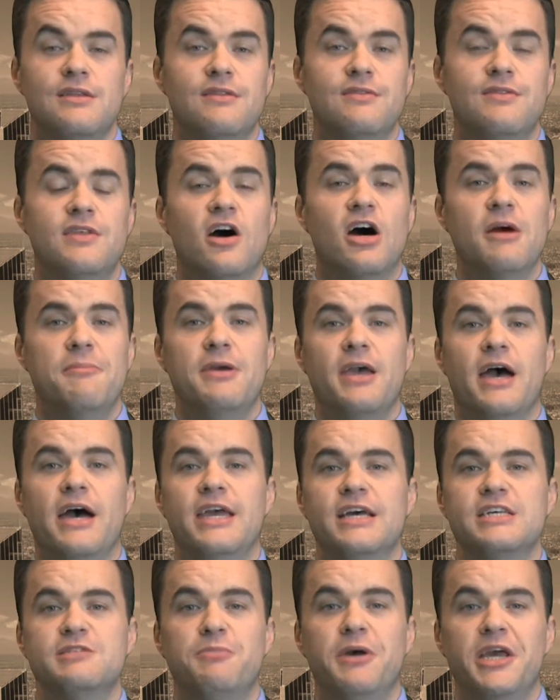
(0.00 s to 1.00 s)
The
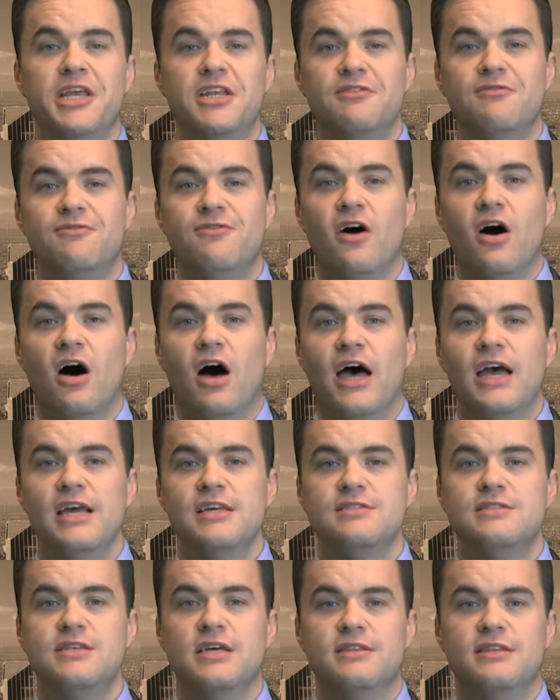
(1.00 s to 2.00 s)
IPA has been
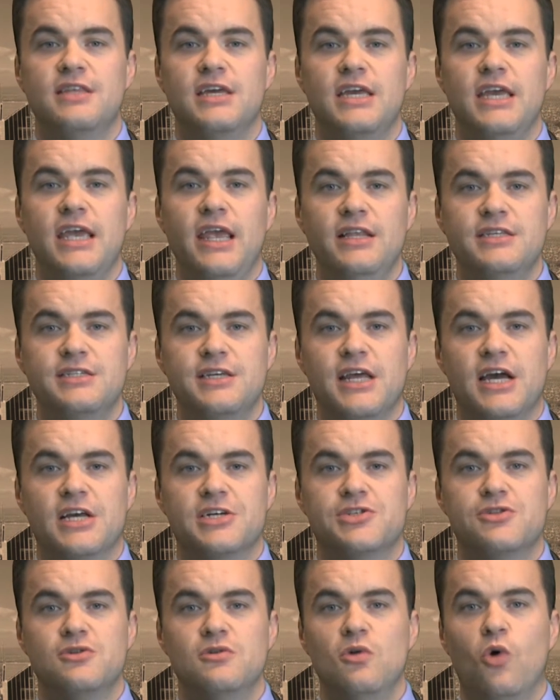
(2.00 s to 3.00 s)
advised that the
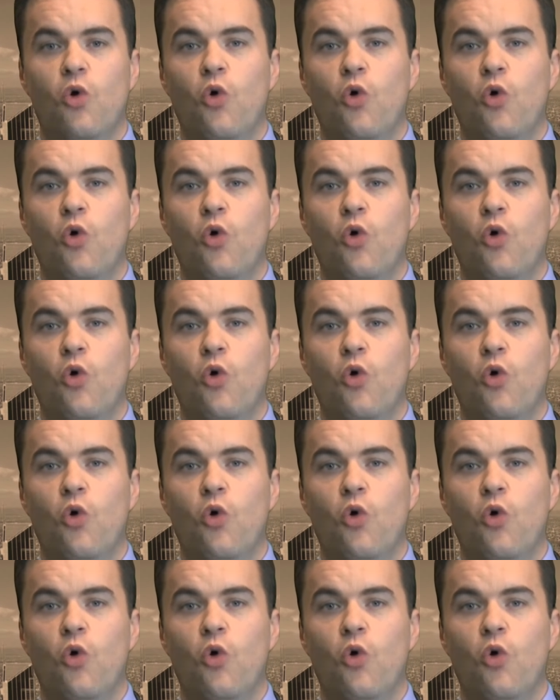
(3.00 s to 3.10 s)
International